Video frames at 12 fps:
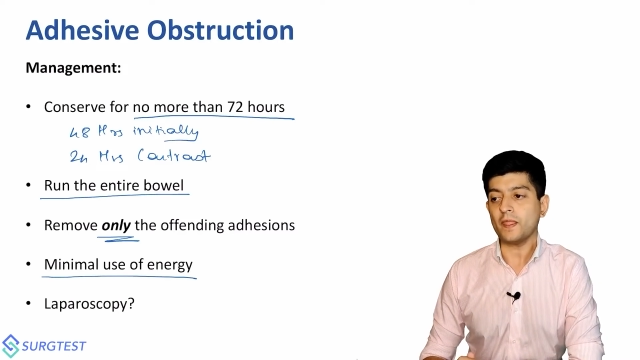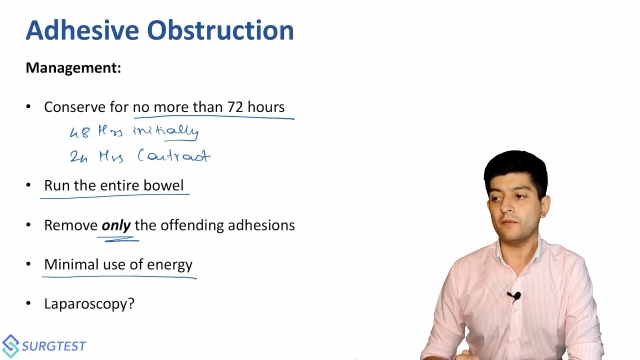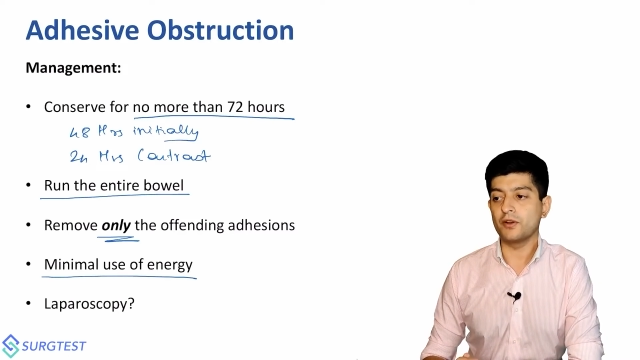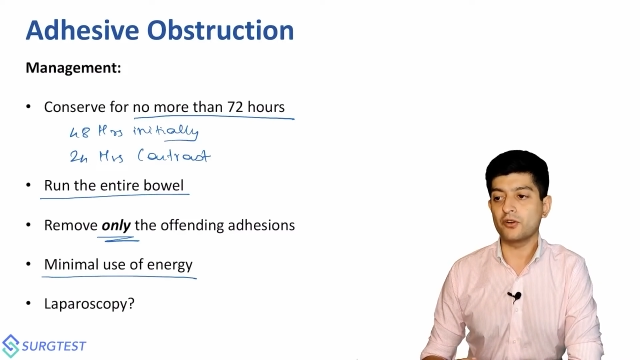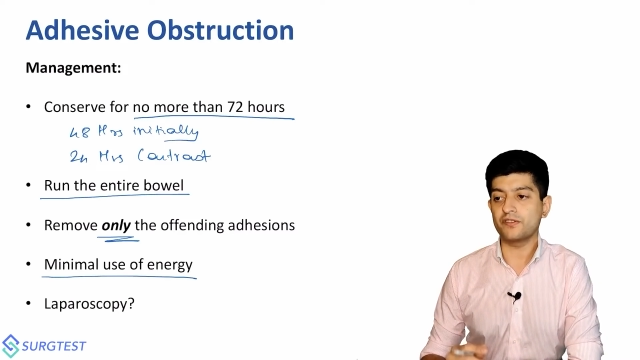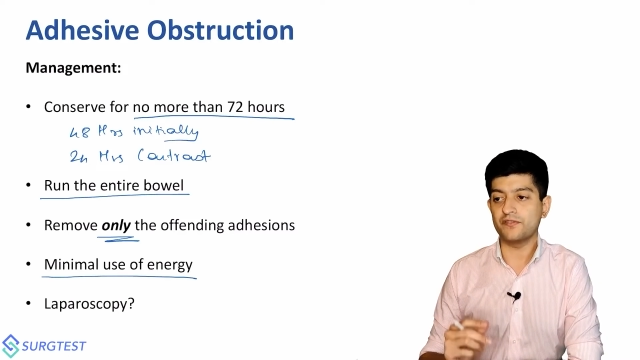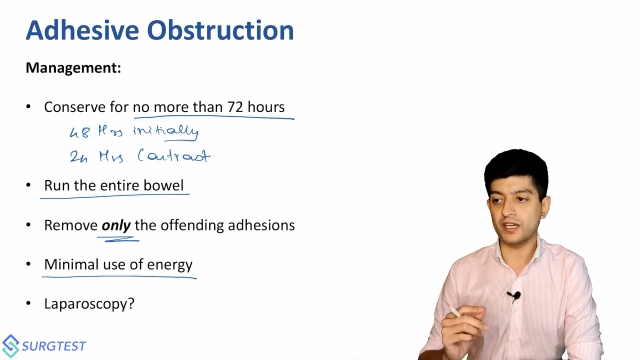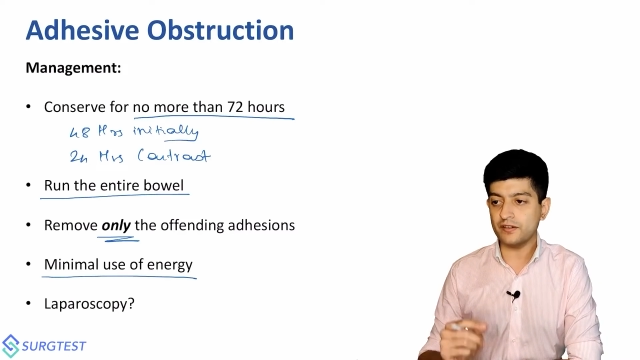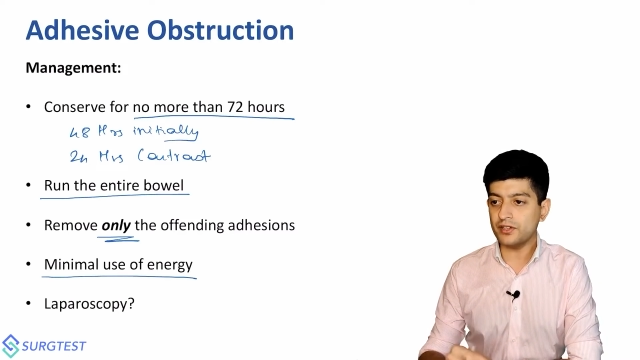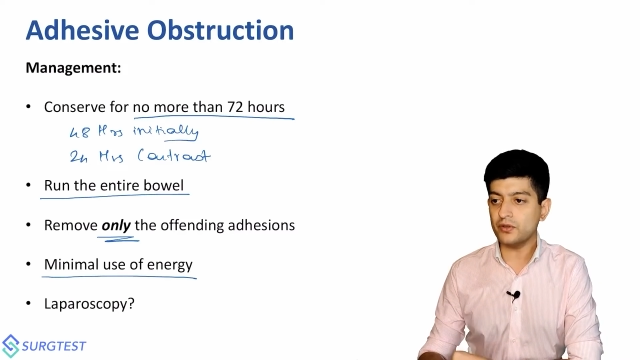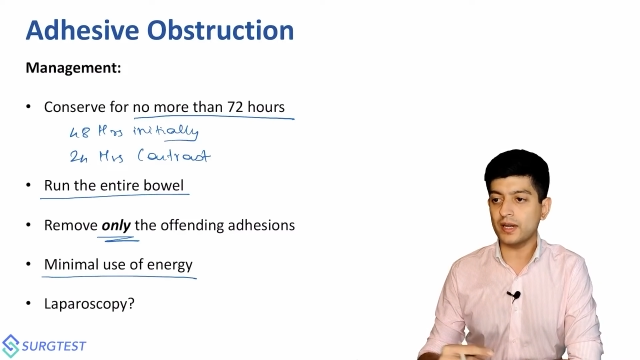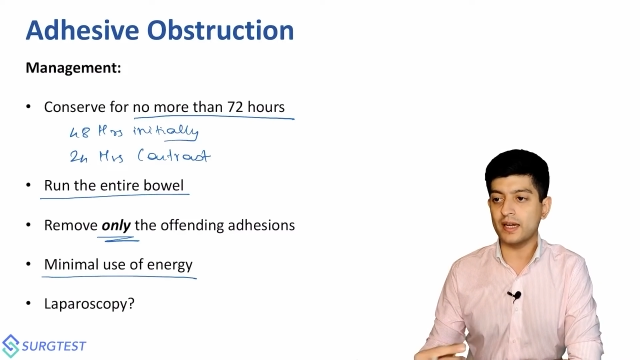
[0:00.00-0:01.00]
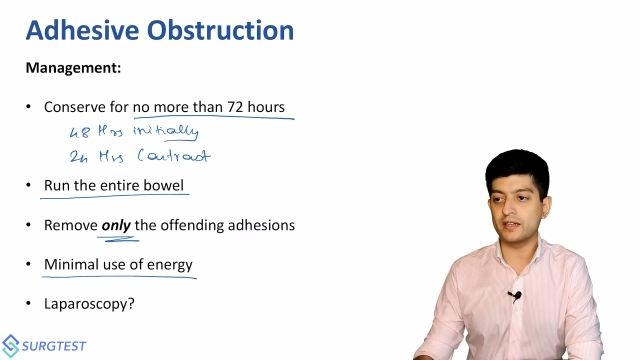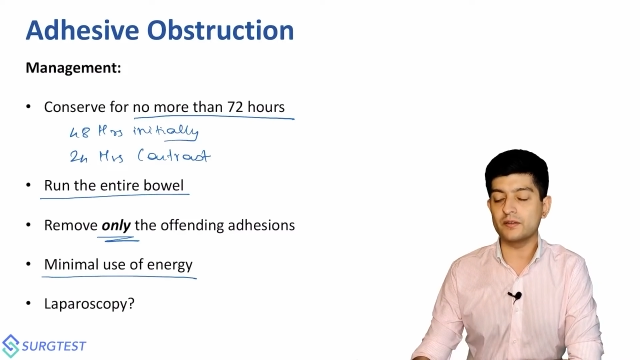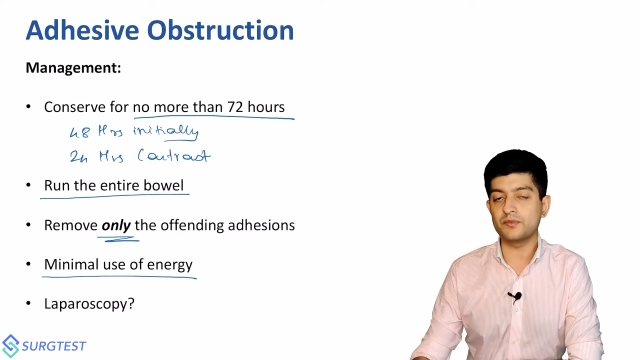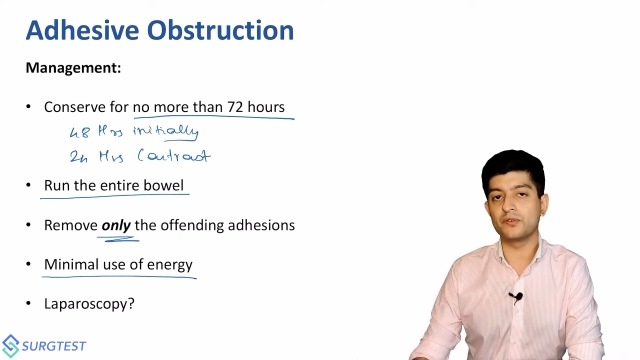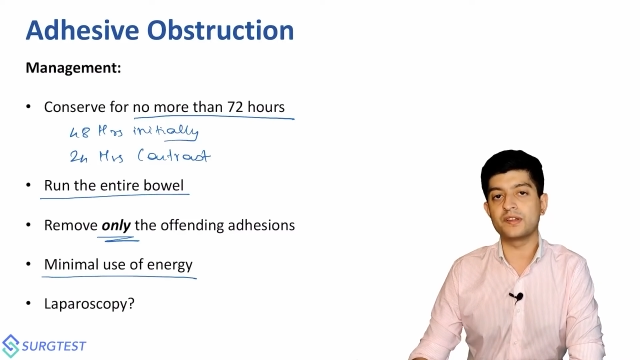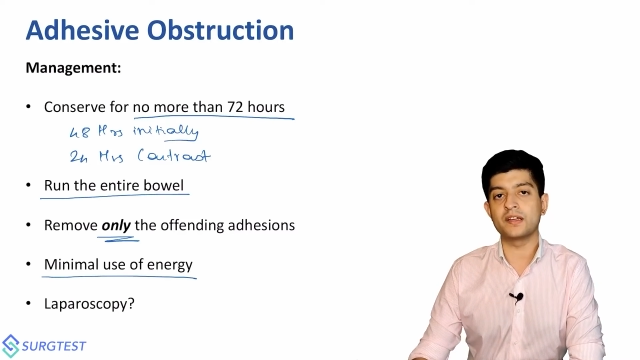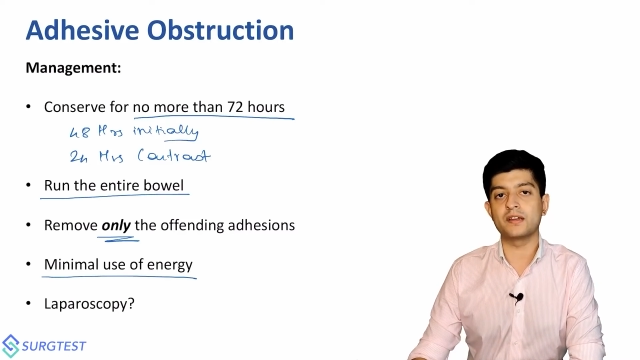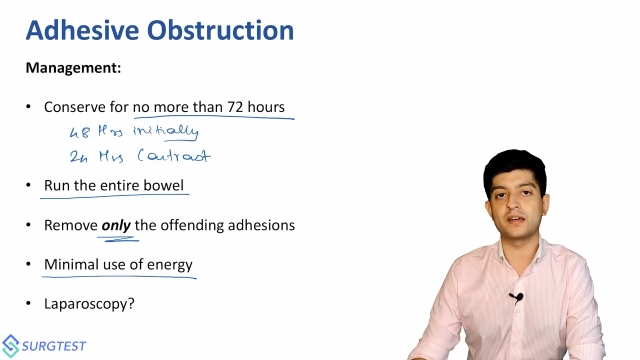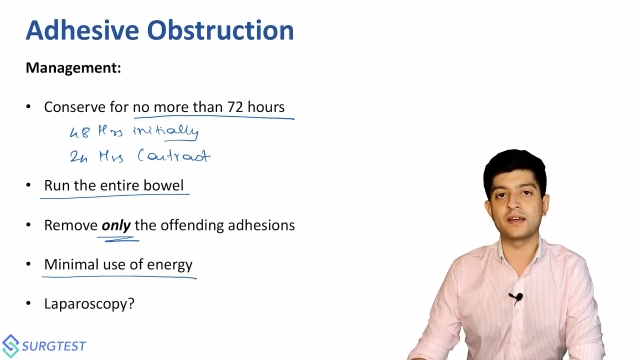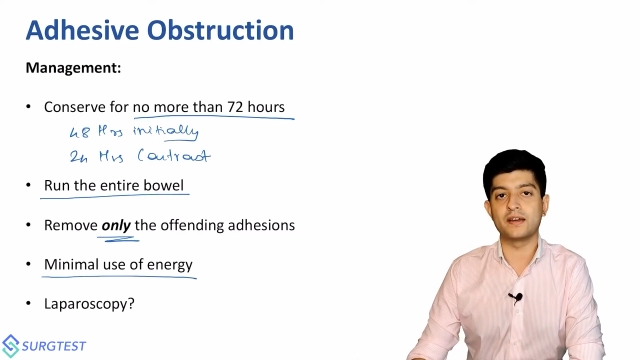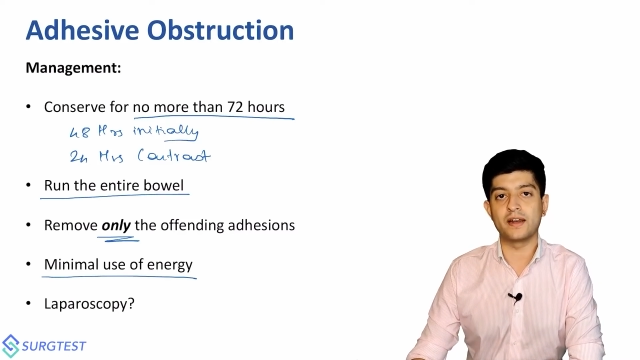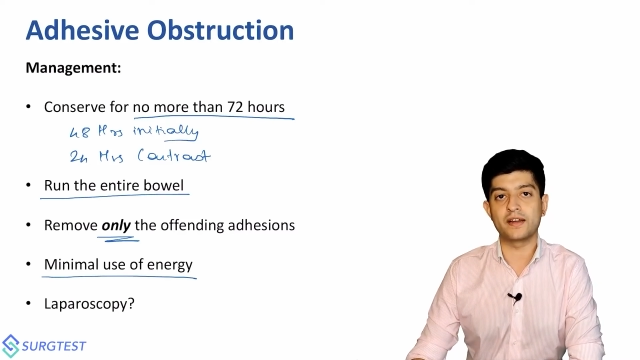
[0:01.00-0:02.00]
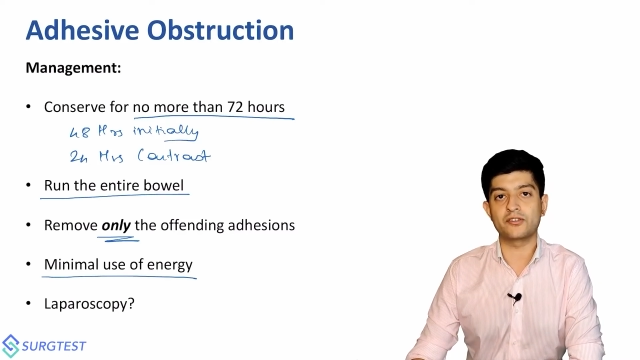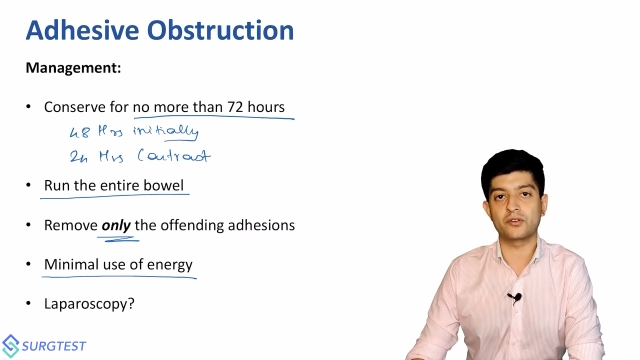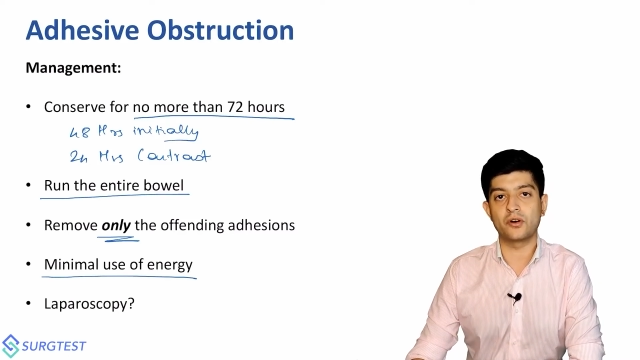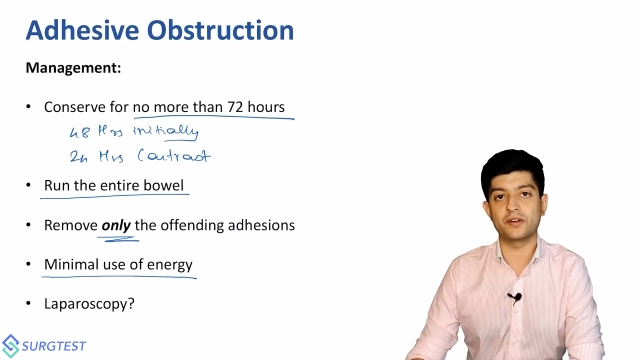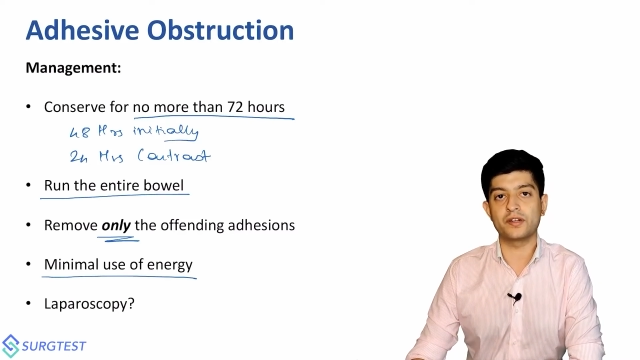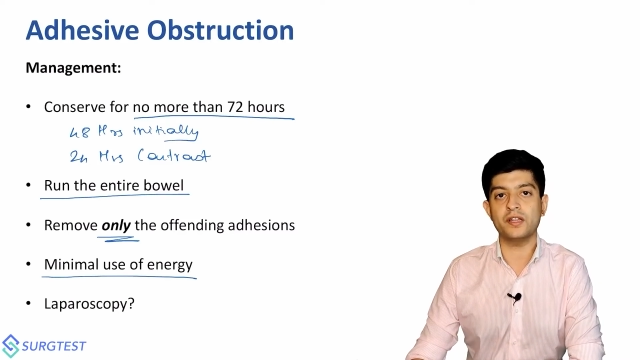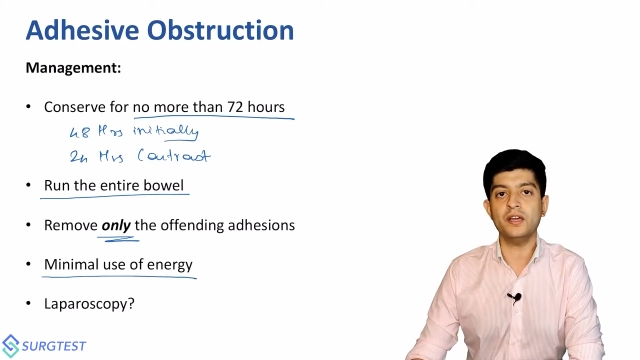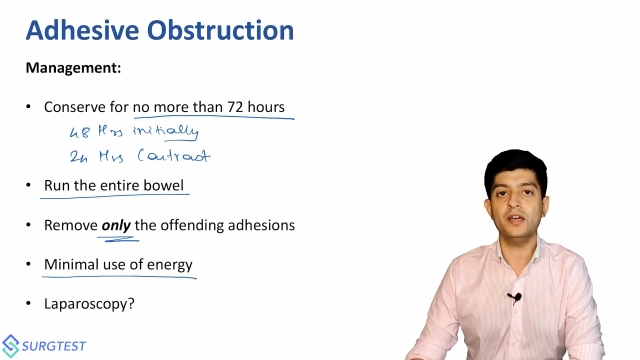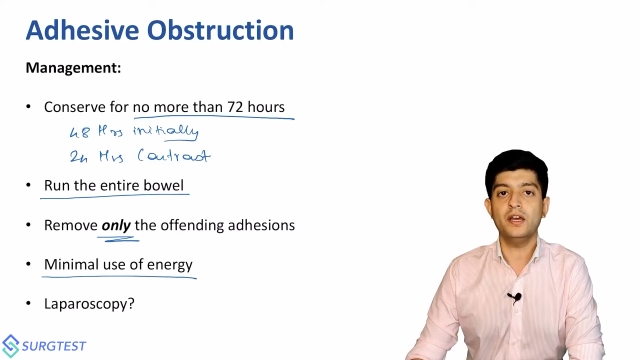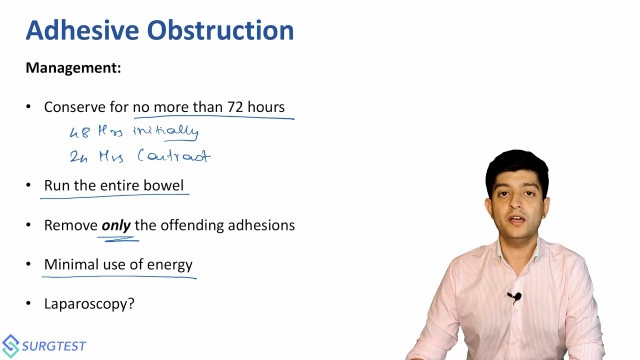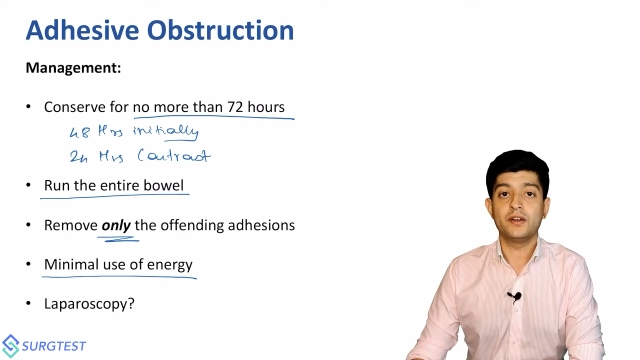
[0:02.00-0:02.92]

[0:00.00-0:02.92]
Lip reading: because wherever you will end up using an electrocautery,